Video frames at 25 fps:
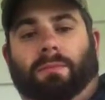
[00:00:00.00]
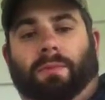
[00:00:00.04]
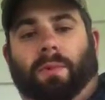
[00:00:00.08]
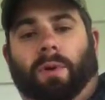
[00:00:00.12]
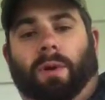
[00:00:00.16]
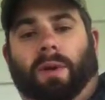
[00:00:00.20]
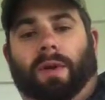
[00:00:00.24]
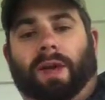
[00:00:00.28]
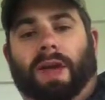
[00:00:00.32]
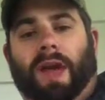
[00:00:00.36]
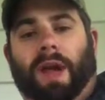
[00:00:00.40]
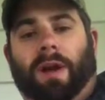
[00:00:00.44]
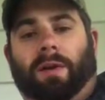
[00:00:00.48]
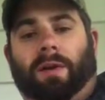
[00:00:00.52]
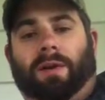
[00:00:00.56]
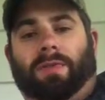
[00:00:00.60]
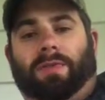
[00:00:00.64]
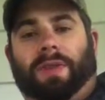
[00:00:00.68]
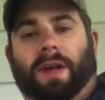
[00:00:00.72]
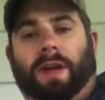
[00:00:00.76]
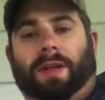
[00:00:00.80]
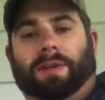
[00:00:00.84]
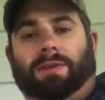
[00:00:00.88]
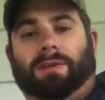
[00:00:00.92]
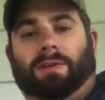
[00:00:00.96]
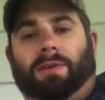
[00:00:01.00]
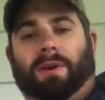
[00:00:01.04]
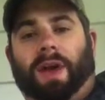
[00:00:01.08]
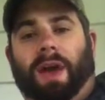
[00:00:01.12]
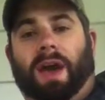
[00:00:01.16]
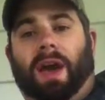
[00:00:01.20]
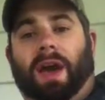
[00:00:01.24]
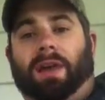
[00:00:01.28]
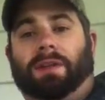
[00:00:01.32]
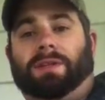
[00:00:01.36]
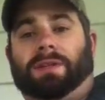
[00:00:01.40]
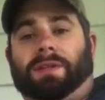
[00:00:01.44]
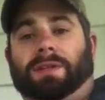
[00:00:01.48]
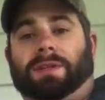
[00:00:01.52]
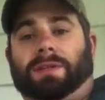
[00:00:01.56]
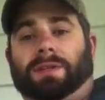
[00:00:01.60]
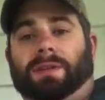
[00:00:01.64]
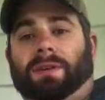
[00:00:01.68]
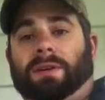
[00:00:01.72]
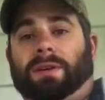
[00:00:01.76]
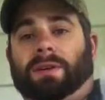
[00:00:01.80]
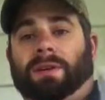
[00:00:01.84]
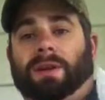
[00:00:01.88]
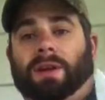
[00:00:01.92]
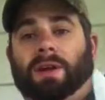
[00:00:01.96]
really everything's okay. Just,
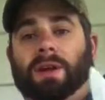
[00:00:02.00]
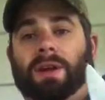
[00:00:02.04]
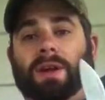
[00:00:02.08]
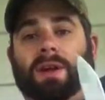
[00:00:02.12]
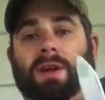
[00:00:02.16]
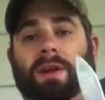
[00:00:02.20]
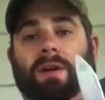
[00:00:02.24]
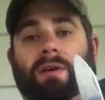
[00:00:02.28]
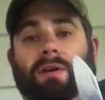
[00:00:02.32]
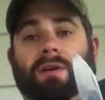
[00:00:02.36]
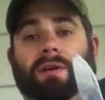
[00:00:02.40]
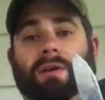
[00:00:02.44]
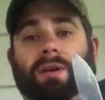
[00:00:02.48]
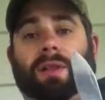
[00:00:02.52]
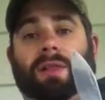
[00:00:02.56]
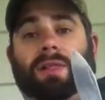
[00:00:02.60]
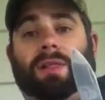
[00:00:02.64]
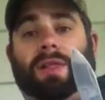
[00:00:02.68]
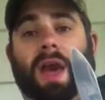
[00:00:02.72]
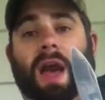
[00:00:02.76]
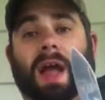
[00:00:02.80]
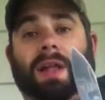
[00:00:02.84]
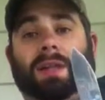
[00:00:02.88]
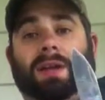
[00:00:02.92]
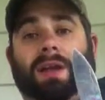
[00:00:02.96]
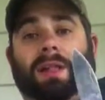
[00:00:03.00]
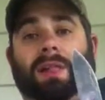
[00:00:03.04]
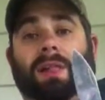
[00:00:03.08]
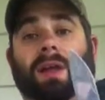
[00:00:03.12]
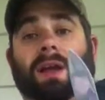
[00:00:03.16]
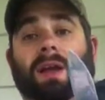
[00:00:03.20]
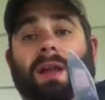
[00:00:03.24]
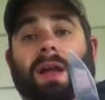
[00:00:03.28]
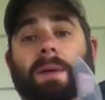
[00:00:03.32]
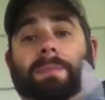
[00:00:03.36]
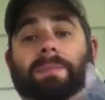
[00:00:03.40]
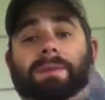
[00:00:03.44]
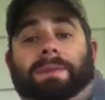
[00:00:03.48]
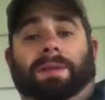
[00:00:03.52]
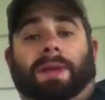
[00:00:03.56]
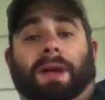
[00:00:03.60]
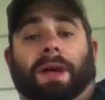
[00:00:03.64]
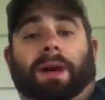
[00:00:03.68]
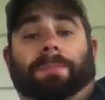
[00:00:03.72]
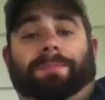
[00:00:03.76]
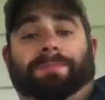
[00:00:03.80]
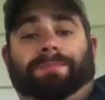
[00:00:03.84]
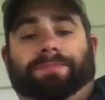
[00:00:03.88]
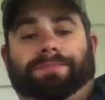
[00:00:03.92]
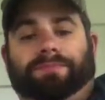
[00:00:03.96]
had to clean it up
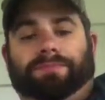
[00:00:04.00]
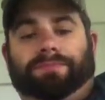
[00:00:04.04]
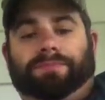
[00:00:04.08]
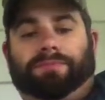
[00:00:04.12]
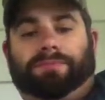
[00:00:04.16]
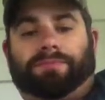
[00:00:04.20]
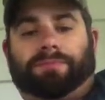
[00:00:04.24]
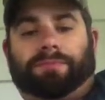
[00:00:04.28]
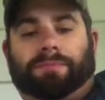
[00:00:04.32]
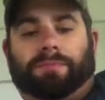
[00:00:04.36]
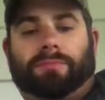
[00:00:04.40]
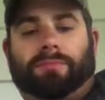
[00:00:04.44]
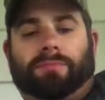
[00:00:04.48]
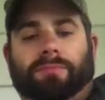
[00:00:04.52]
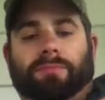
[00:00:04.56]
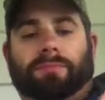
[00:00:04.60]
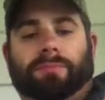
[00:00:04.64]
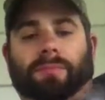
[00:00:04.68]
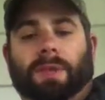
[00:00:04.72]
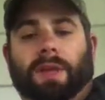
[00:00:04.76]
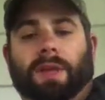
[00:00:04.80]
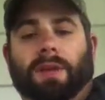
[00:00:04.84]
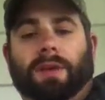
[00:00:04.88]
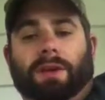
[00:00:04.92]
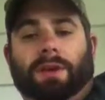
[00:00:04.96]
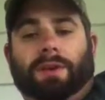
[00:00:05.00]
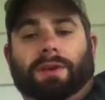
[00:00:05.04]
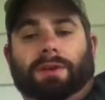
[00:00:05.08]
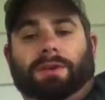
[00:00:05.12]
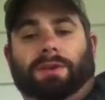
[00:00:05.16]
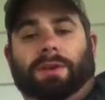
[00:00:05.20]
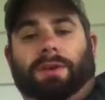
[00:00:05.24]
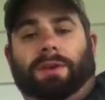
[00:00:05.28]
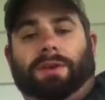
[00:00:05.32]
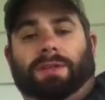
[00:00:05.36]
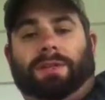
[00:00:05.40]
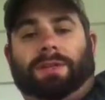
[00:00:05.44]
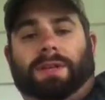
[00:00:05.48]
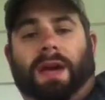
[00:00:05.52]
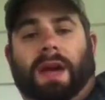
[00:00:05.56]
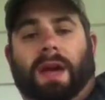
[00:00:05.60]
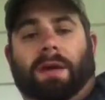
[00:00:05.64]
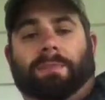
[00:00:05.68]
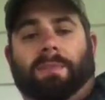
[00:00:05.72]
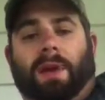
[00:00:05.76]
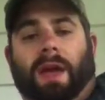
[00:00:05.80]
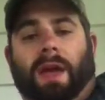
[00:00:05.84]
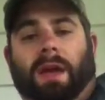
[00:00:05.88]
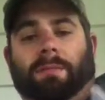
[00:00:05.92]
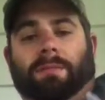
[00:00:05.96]
some. So this
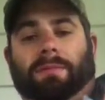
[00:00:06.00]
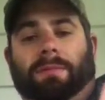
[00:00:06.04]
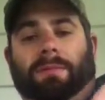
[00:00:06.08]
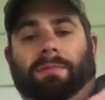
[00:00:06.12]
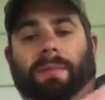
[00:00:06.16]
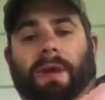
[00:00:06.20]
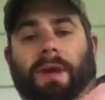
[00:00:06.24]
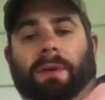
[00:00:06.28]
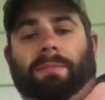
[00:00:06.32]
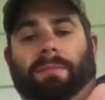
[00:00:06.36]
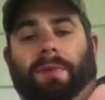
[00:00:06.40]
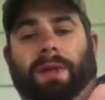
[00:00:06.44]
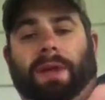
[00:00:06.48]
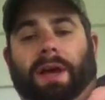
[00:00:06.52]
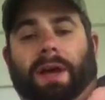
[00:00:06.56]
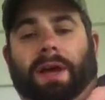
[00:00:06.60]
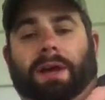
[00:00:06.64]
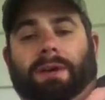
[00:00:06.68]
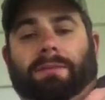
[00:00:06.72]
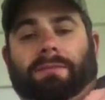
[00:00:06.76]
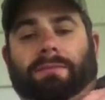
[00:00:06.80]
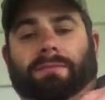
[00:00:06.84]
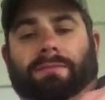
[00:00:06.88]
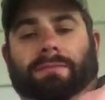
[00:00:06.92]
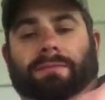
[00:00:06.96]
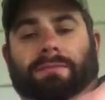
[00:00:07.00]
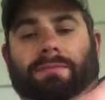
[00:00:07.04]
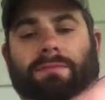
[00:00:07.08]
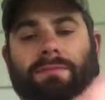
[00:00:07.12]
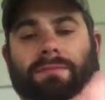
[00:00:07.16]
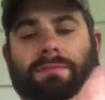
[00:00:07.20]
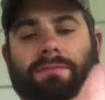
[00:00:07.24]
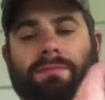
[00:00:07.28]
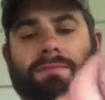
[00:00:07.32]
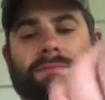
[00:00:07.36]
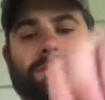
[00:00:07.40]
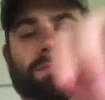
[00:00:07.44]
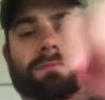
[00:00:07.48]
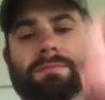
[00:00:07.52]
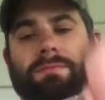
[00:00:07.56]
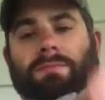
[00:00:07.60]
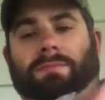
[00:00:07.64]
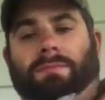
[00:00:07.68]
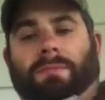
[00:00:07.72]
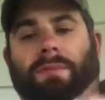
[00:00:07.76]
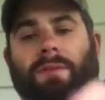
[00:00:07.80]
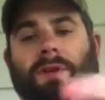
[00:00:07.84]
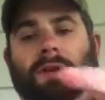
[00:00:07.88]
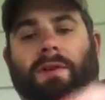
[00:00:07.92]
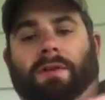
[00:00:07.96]
got main blade,
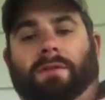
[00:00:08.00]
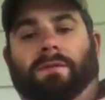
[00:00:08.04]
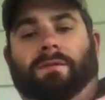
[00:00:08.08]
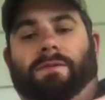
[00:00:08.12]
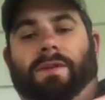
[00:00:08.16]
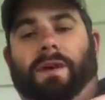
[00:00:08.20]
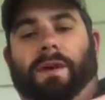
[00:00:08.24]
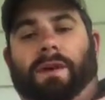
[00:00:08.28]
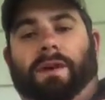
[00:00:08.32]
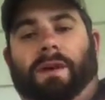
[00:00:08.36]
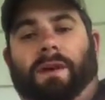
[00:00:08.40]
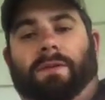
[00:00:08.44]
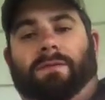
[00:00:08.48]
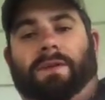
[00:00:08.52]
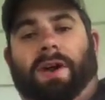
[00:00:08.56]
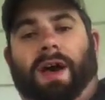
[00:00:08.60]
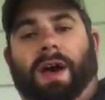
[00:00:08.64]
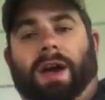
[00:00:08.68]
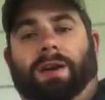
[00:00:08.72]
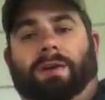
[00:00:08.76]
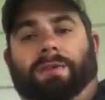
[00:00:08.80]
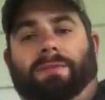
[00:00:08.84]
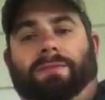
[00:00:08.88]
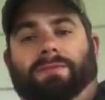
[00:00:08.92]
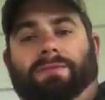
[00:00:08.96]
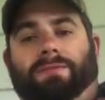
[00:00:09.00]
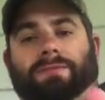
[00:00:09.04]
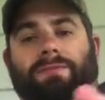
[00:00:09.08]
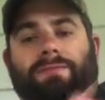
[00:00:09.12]
fingernail file,